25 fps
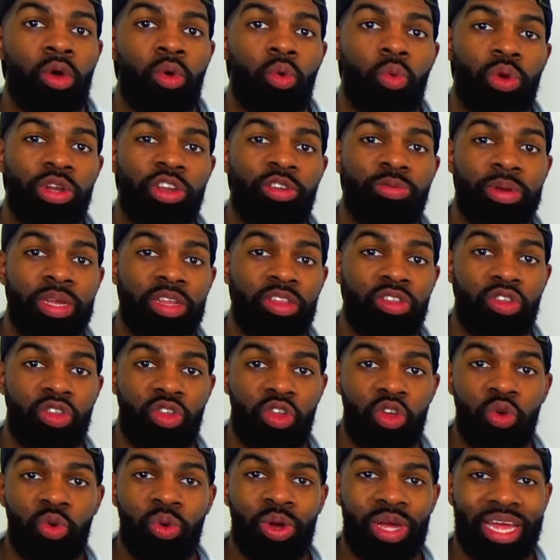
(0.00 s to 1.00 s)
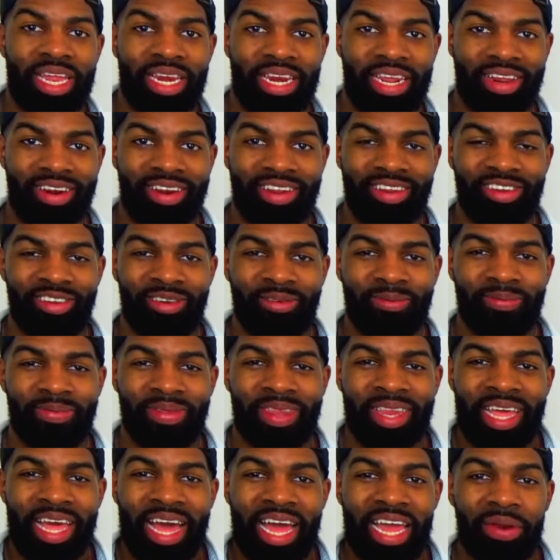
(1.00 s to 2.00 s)
which means you in English,
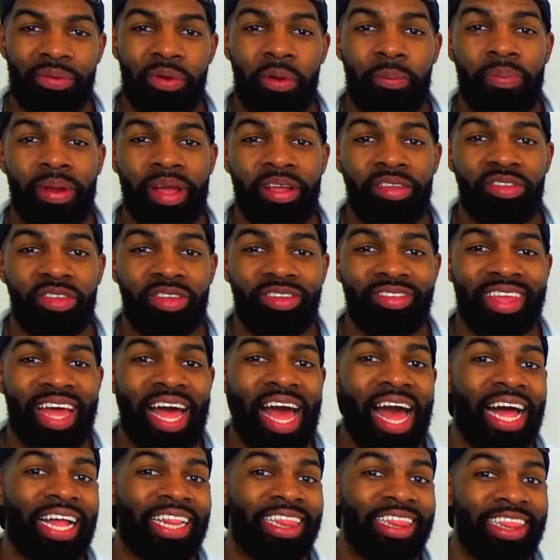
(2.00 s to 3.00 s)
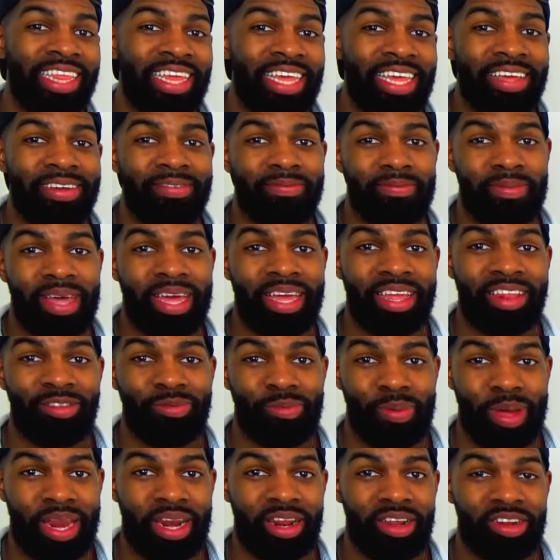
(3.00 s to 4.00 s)
and it replaces a ti in
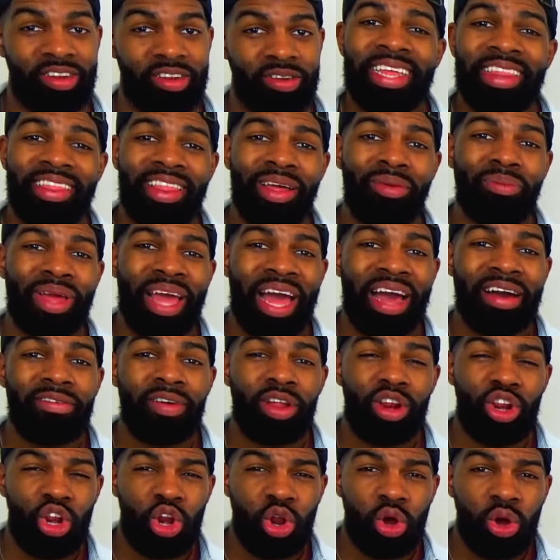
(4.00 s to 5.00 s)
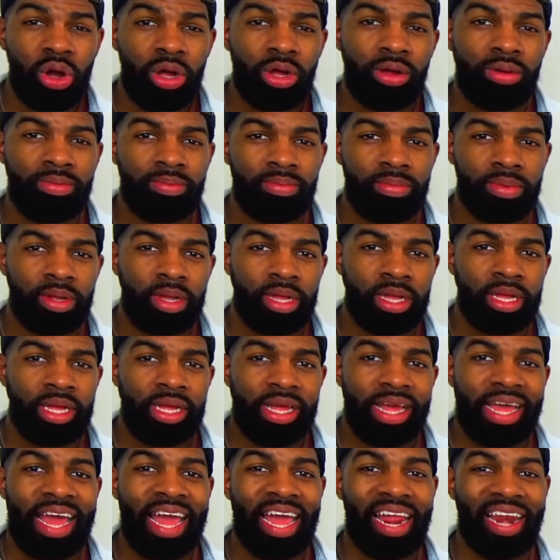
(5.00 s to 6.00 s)
Spanish. Then we have lo
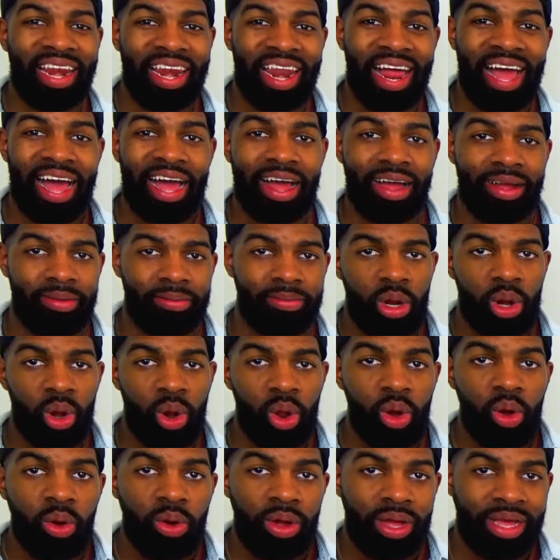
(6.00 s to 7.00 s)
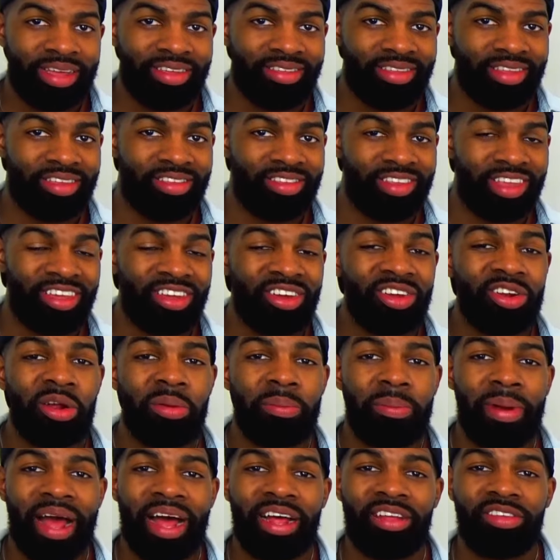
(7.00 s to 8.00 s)
and la. Lo is the singular
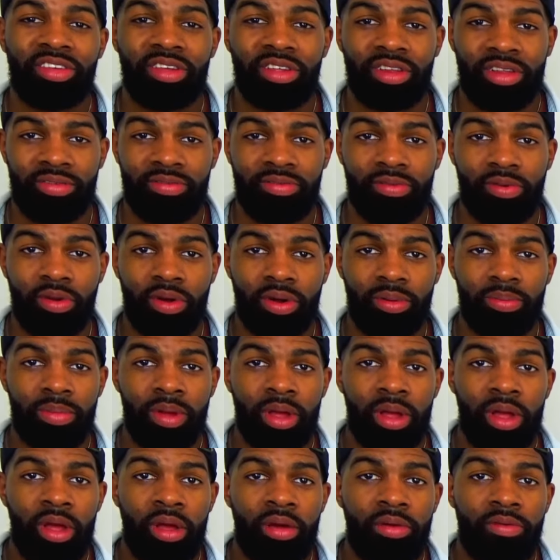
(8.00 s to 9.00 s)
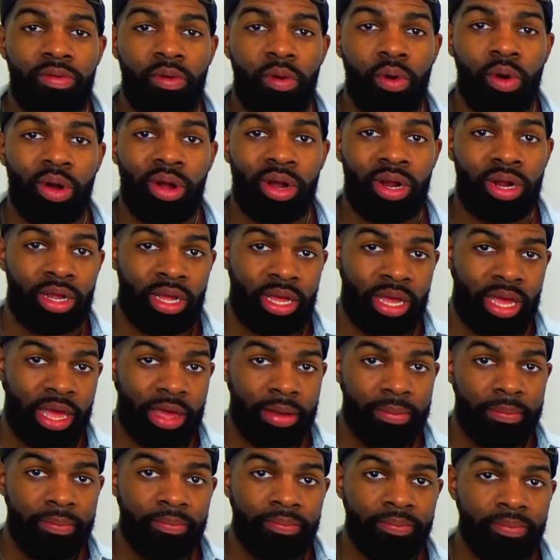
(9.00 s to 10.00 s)
masculine form for
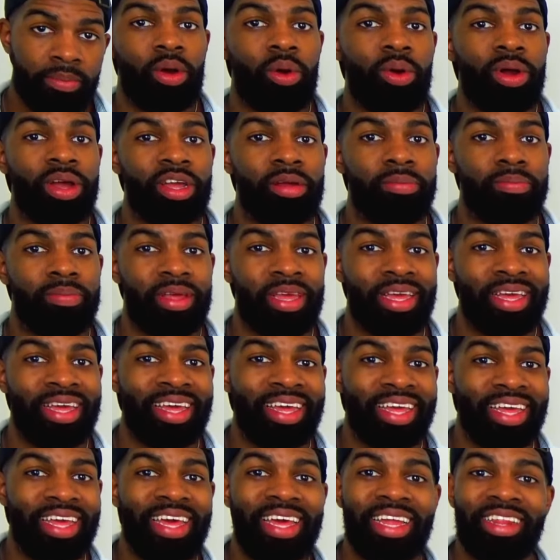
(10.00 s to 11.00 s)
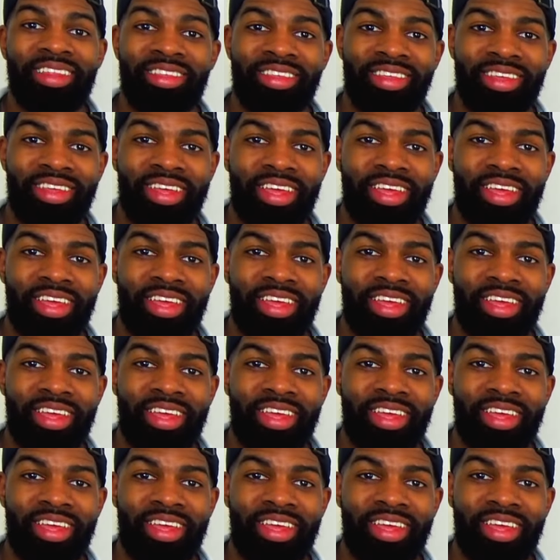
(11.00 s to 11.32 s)
him, or it can be it